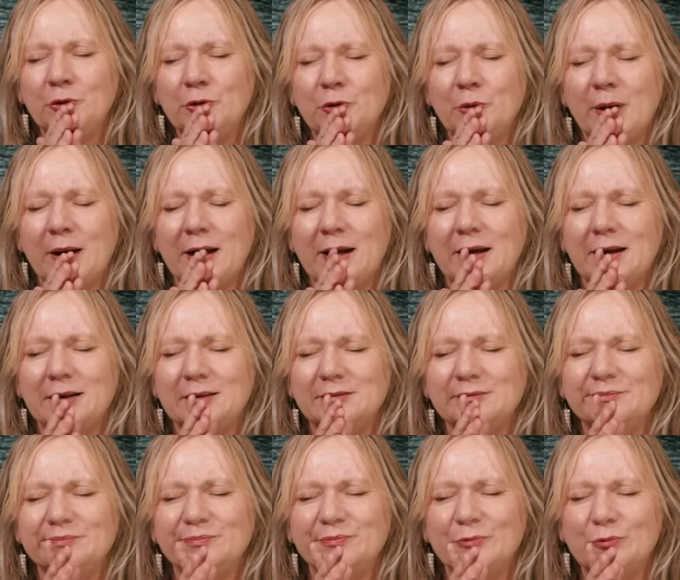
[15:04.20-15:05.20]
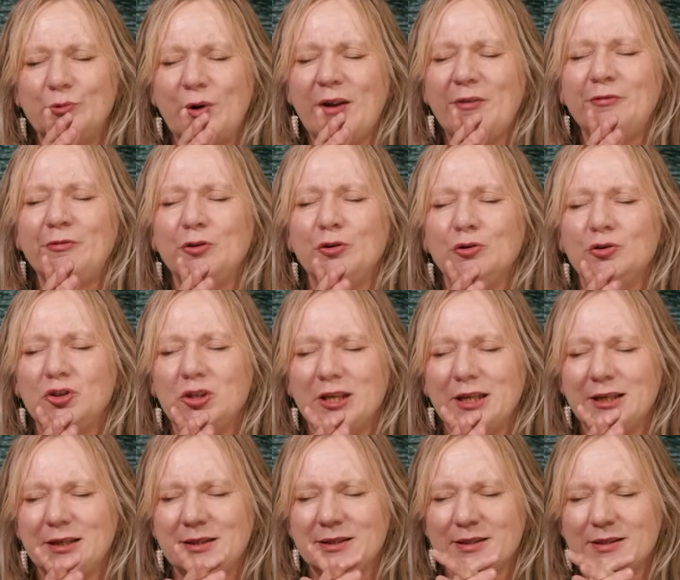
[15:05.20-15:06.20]
who are
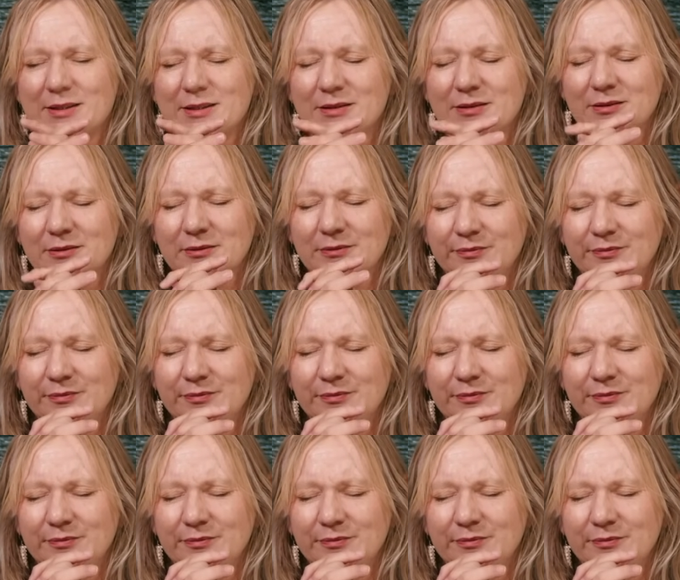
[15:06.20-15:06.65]
refugees,